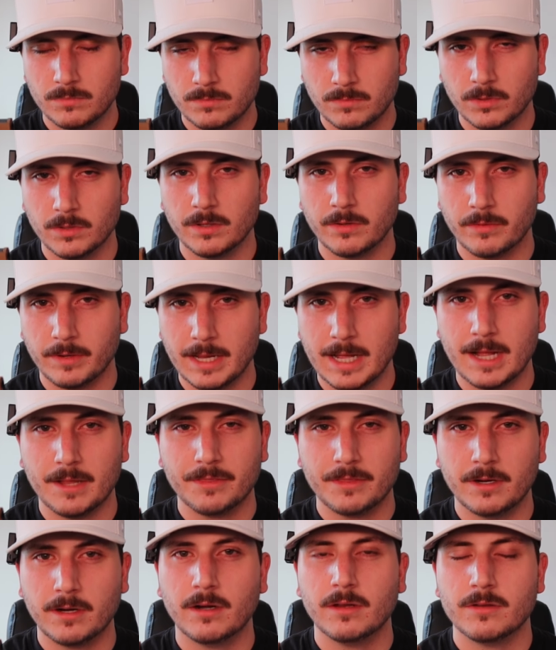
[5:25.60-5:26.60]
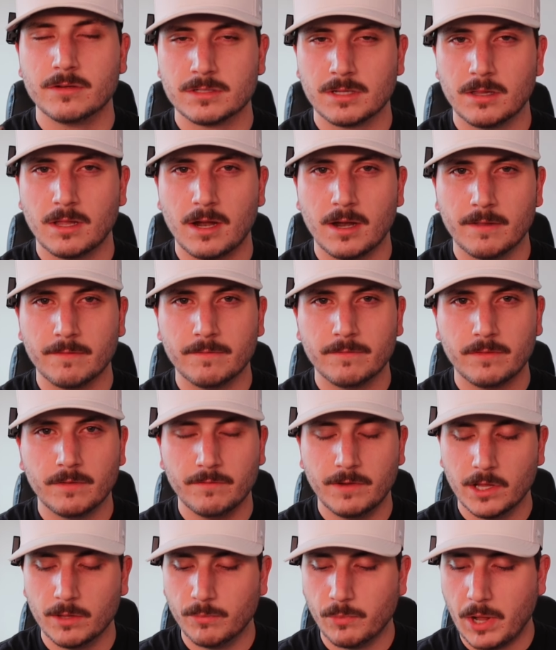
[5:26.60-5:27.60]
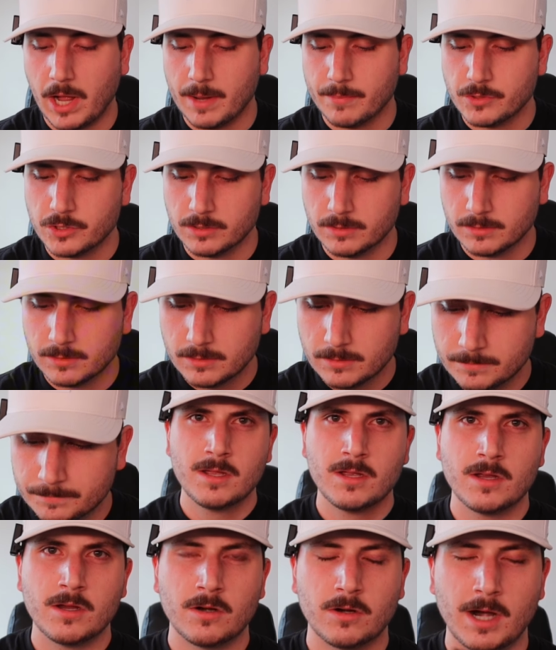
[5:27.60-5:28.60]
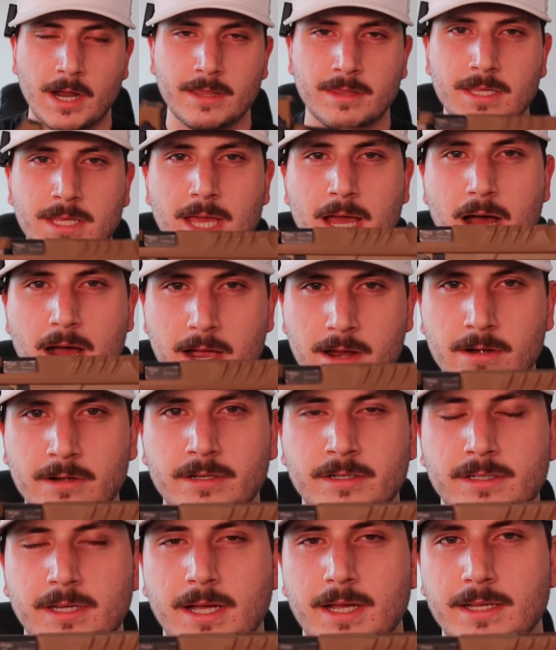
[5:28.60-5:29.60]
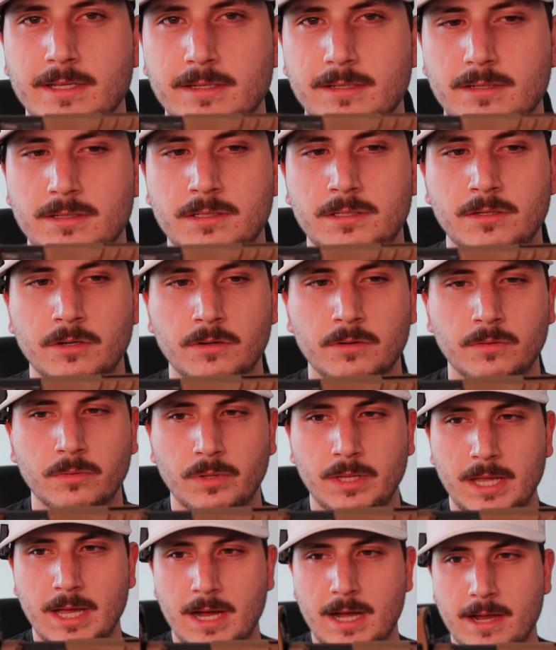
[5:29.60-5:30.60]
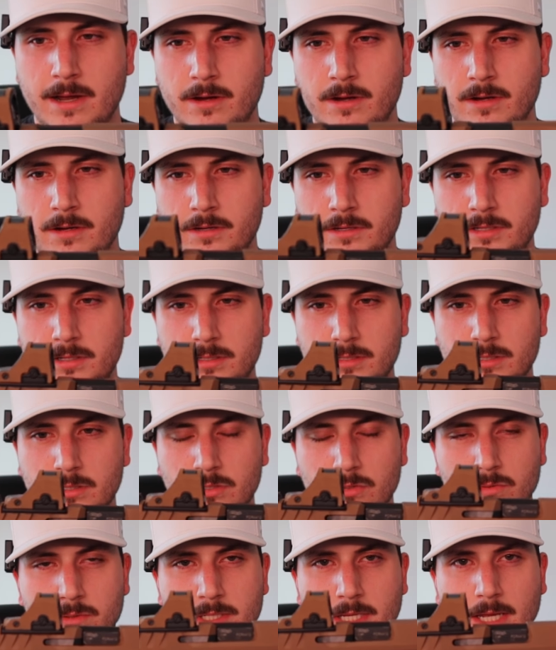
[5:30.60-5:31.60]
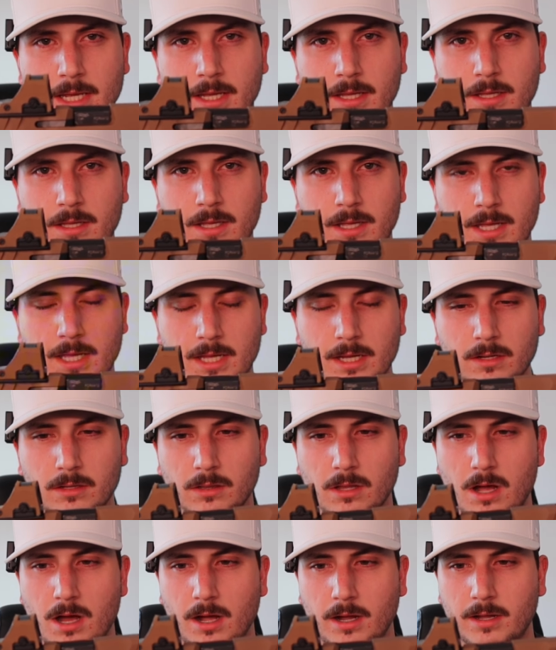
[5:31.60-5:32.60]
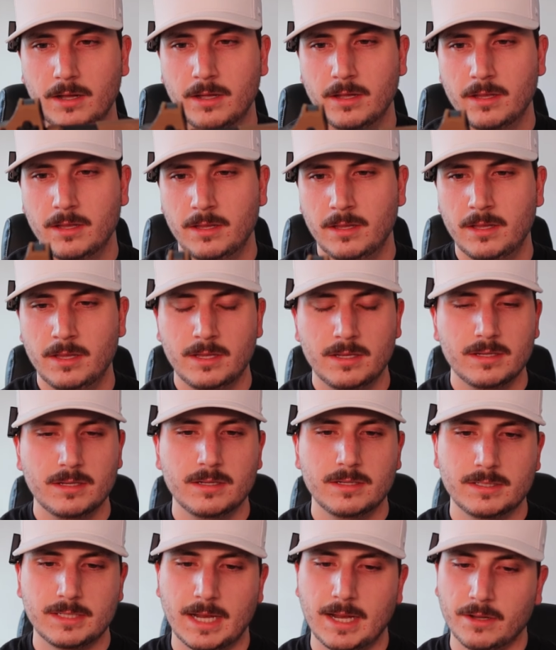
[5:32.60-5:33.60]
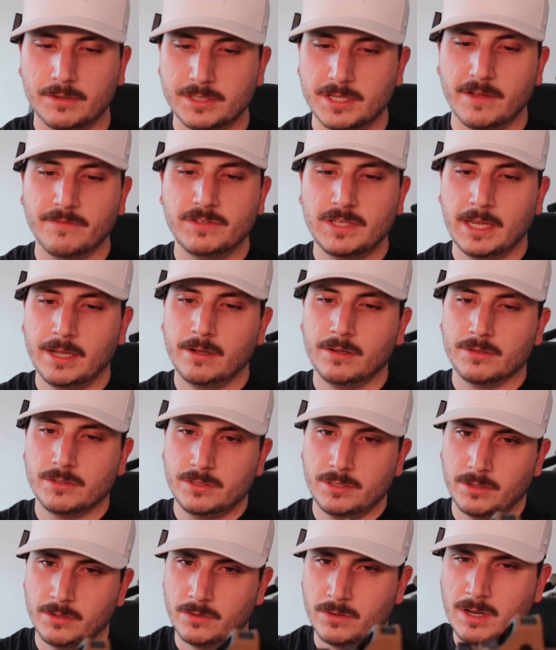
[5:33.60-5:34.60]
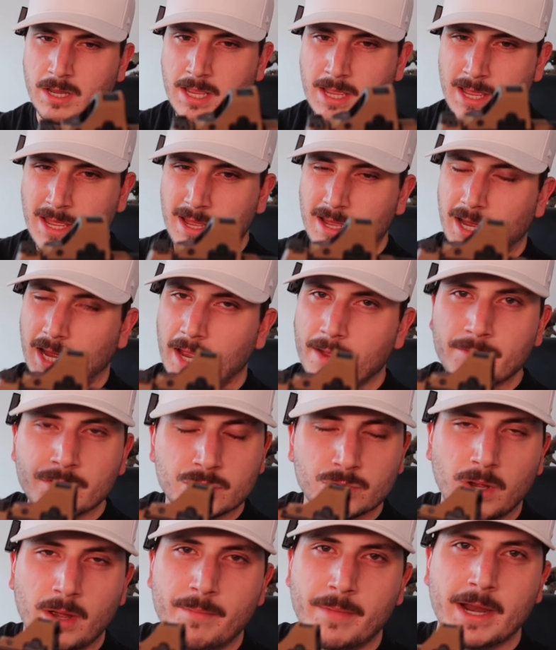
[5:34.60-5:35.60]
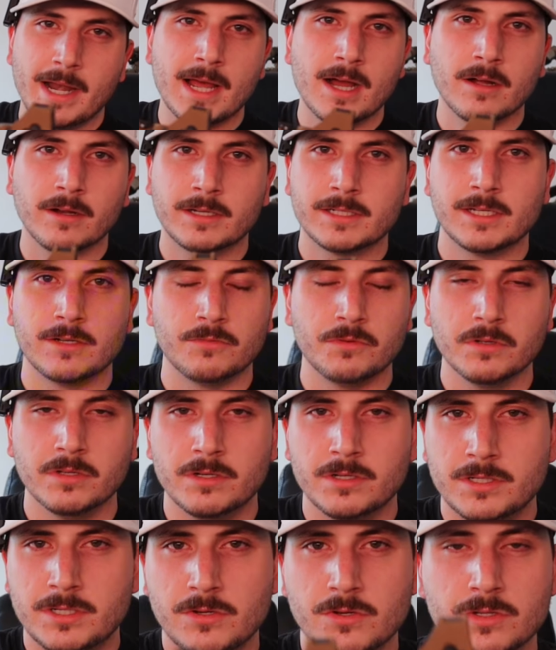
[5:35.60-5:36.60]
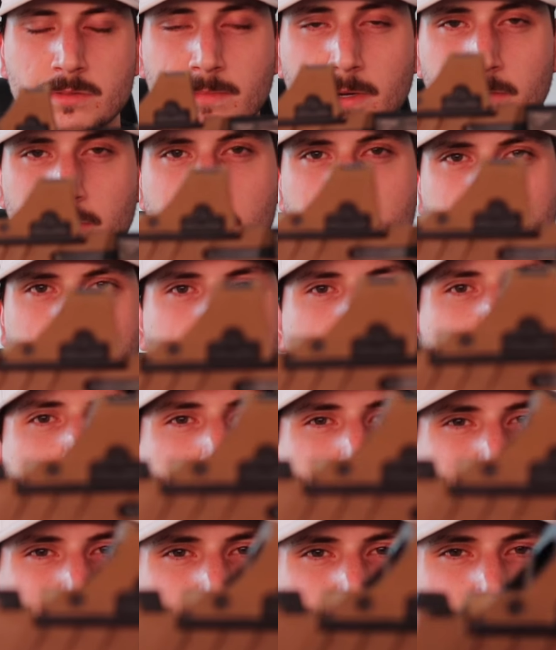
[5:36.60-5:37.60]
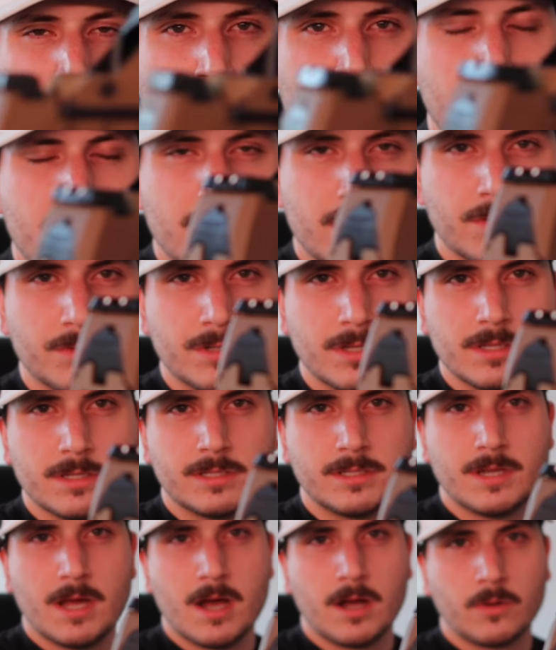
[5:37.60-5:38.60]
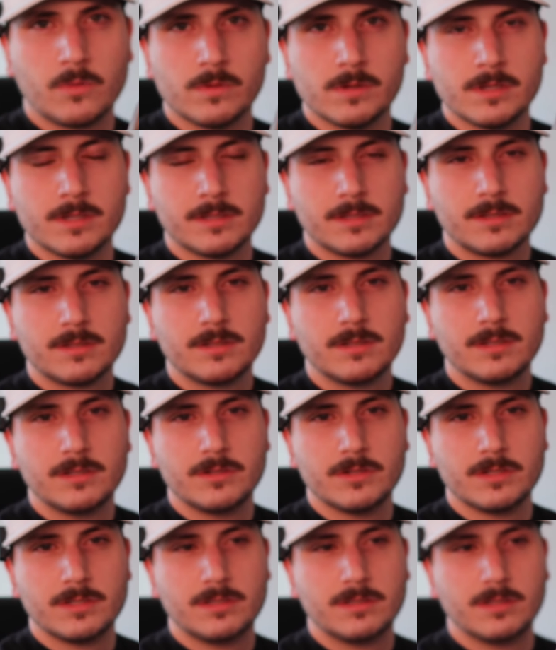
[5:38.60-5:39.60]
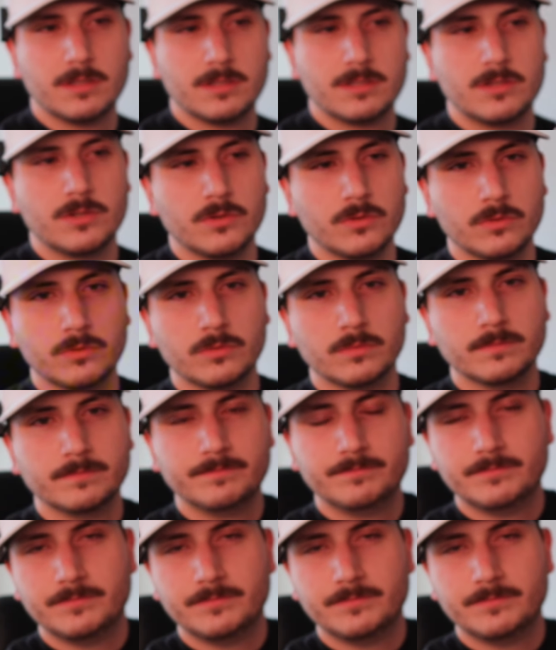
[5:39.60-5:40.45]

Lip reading: really out there, and there's a lot of available options. All right, the iron sights. So the irons do take a Glock style dovetail. So I haven't swapped mine out because I really just use my red dot, but those are the stock ones, just the two